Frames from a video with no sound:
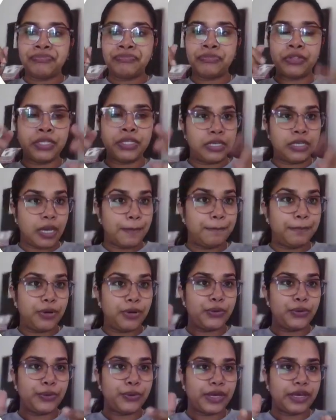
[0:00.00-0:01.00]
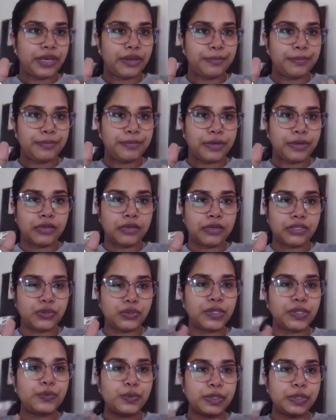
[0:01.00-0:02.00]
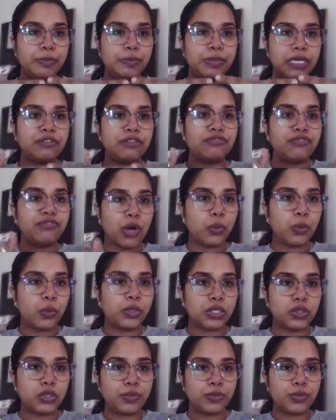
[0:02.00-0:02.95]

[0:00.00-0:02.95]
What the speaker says: the number where so it will be a forward loop,